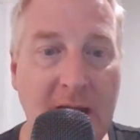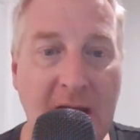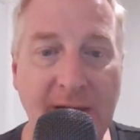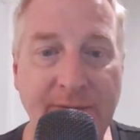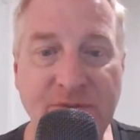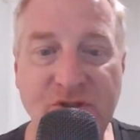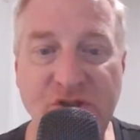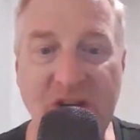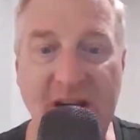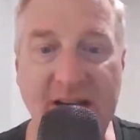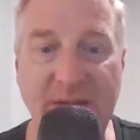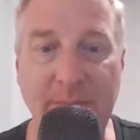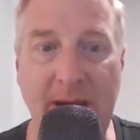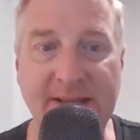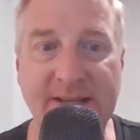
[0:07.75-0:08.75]
I've checked
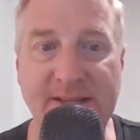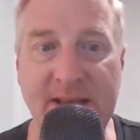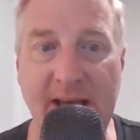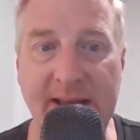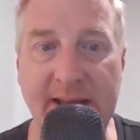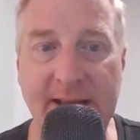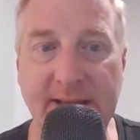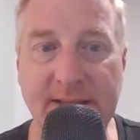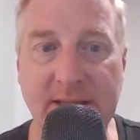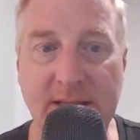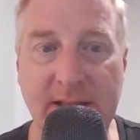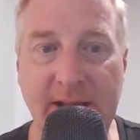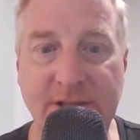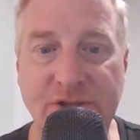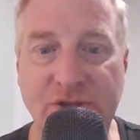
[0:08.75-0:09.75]
my settings.
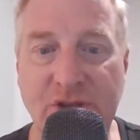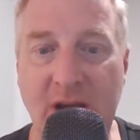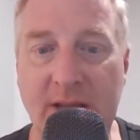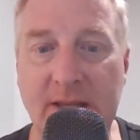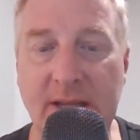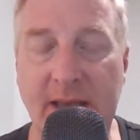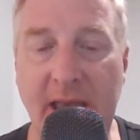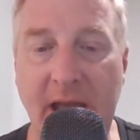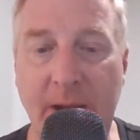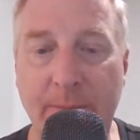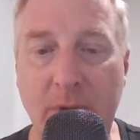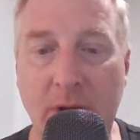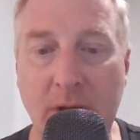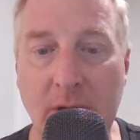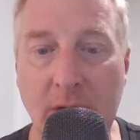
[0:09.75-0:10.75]
Let's check the
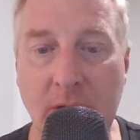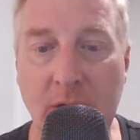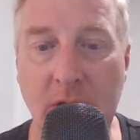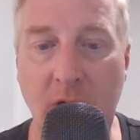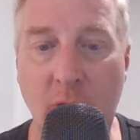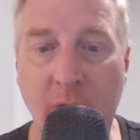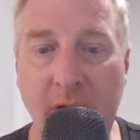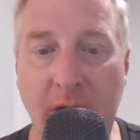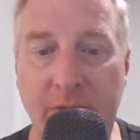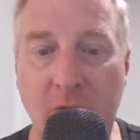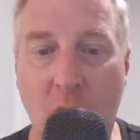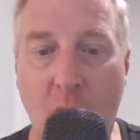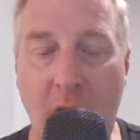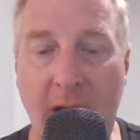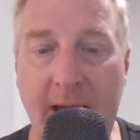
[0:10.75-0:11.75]
camera. We got the
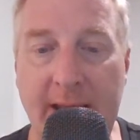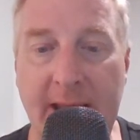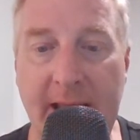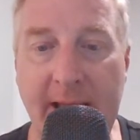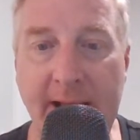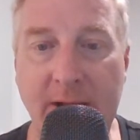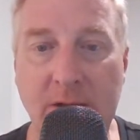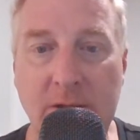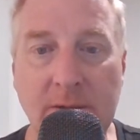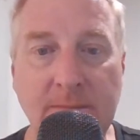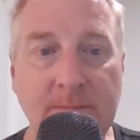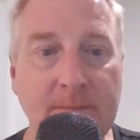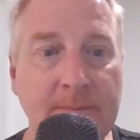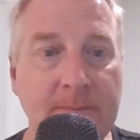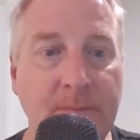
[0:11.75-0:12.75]
wide angle.
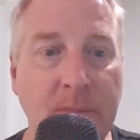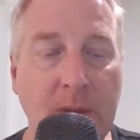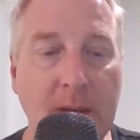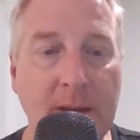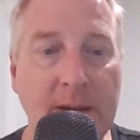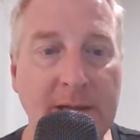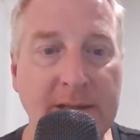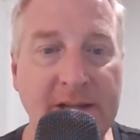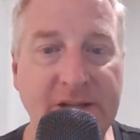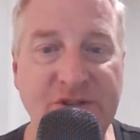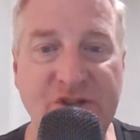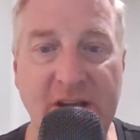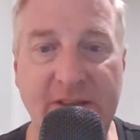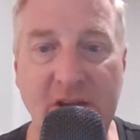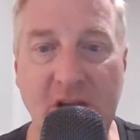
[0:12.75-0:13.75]
Let's
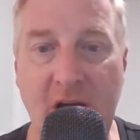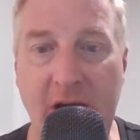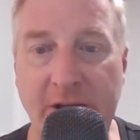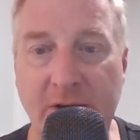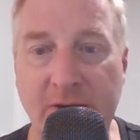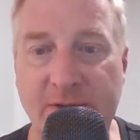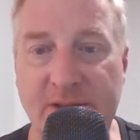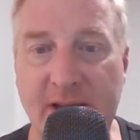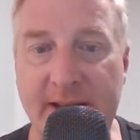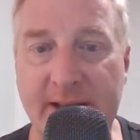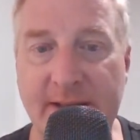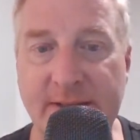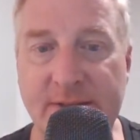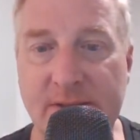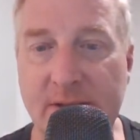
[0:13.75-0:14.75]
check the audio
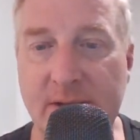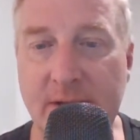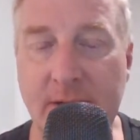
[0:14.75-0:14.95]
settings.